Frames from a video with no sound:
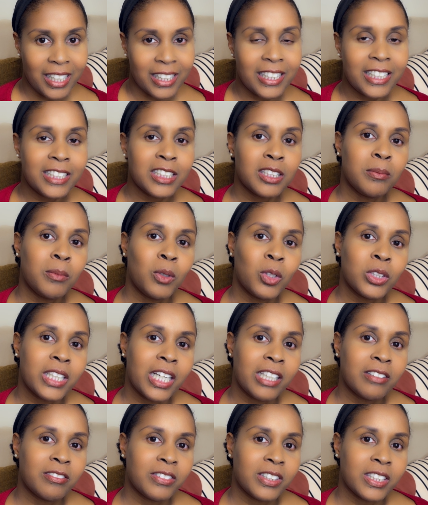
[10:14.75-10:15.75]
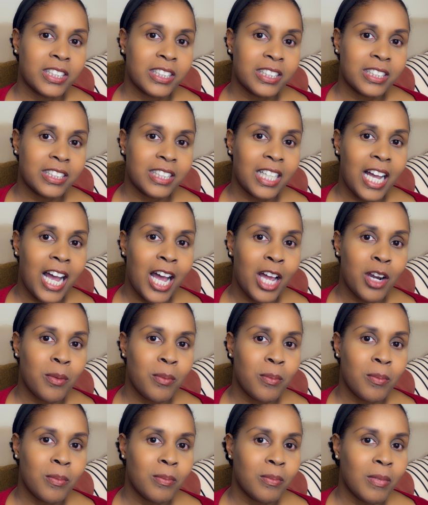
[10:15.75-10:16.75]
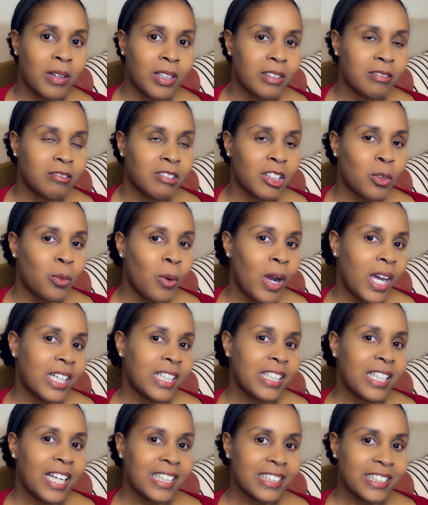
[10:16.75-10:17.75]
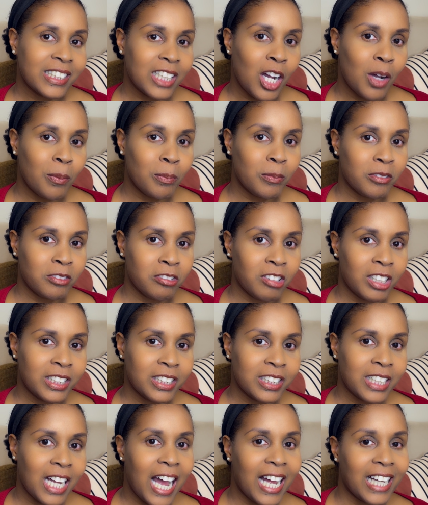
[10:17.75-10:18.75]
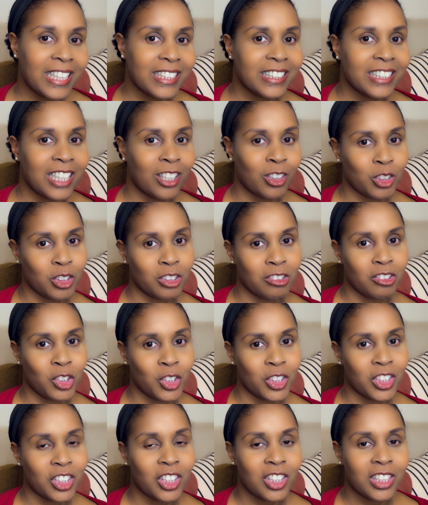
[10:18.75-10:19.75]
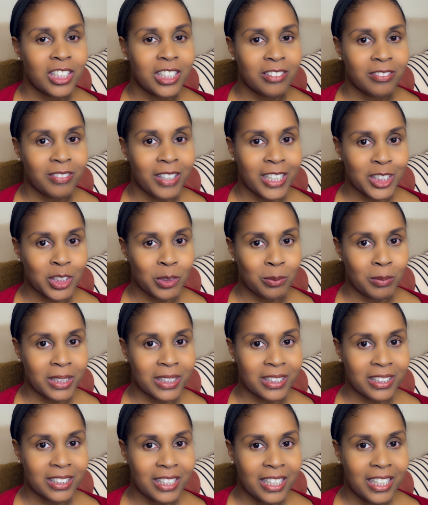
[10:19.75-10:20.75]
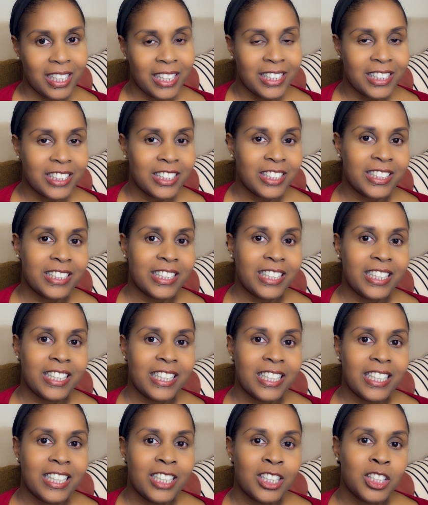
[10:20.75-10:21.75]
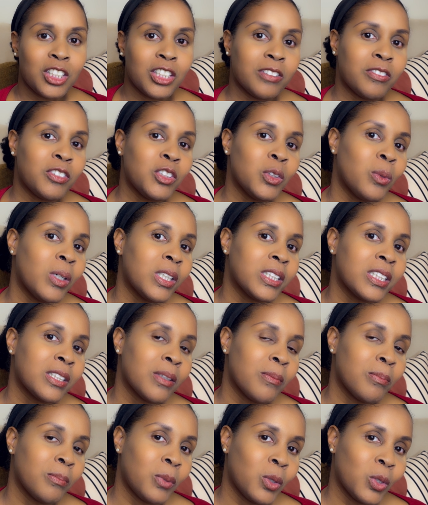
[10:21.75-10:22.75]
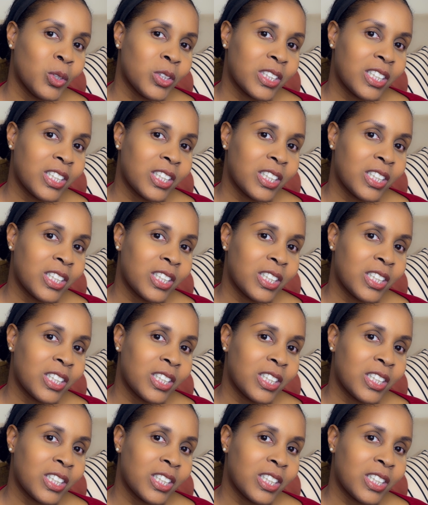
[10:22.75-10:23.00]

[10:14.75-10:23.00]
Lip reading: These are more diverse and require less upfront and down the road investment. You see, if you want some bold